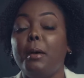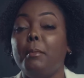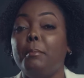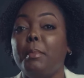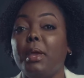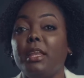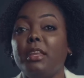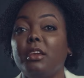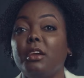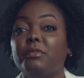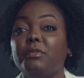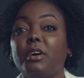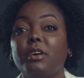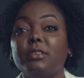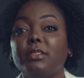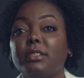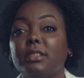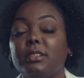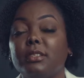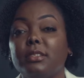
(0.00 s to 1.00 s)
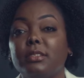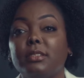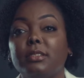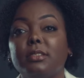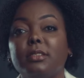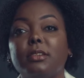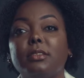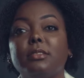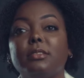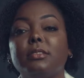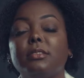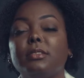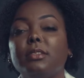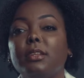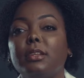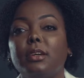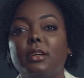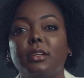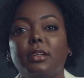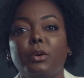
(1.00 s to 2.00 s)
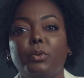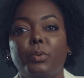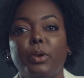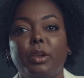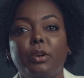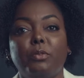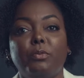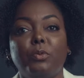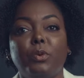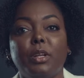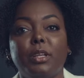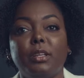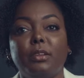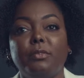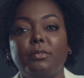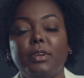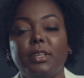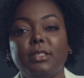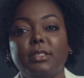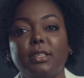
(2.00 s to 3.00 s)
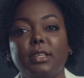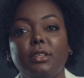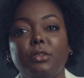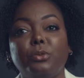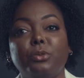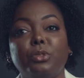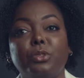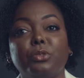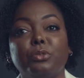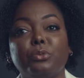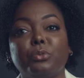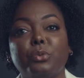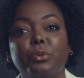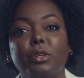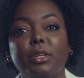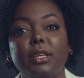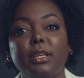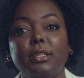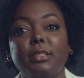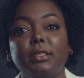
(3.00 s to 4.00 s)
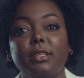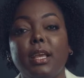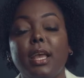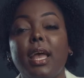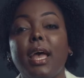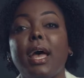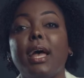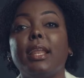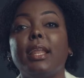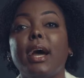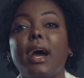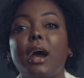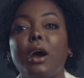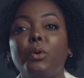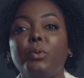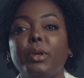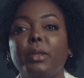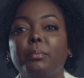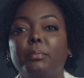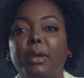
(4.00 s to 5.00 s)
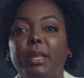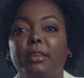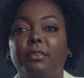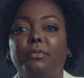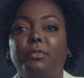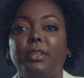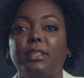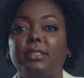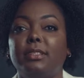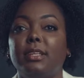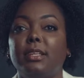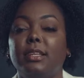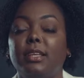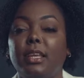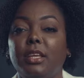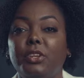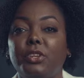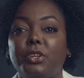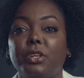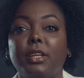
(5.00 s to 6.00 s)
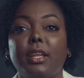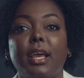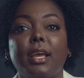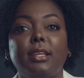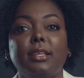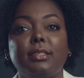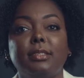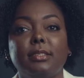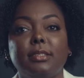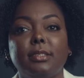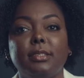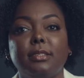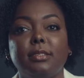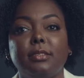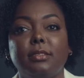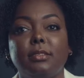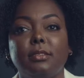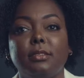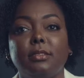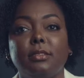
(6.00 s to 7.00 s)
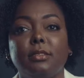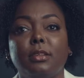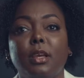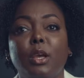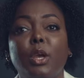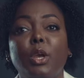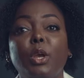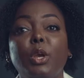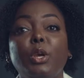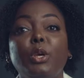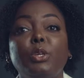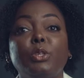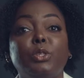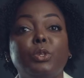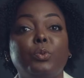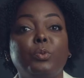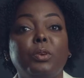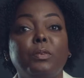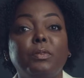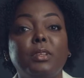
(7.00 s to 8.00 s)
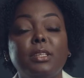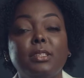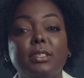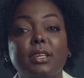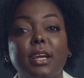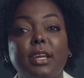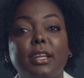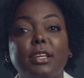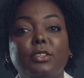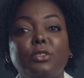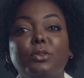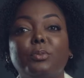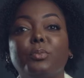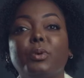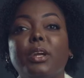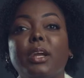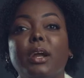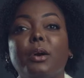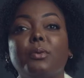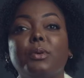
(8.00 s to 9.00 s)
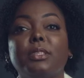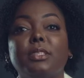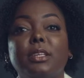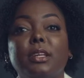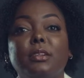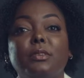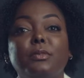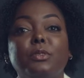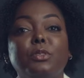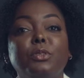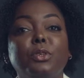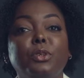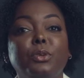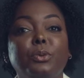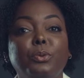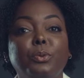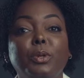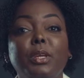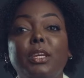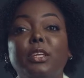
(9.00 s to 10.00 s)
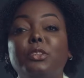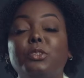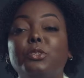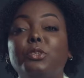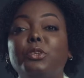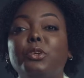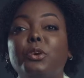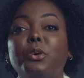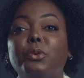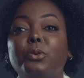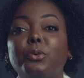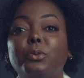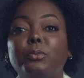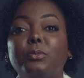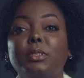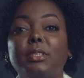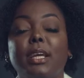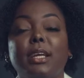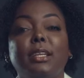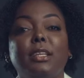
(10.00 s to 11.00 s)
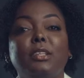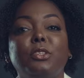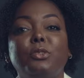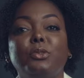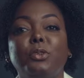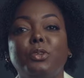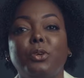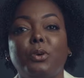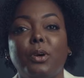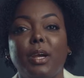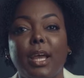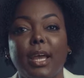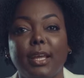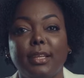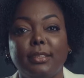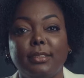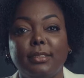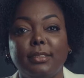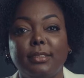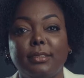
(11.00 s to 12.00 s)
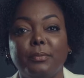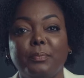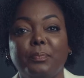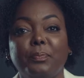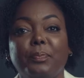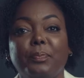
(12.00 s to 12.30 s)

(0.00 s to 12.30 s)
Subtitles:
Many of our citizens are still unaware of what Invest Saint Lucia's role is and how it benefits the nation and its citizens. So we've decided to bring ourselves to you, into your homes and into your hands.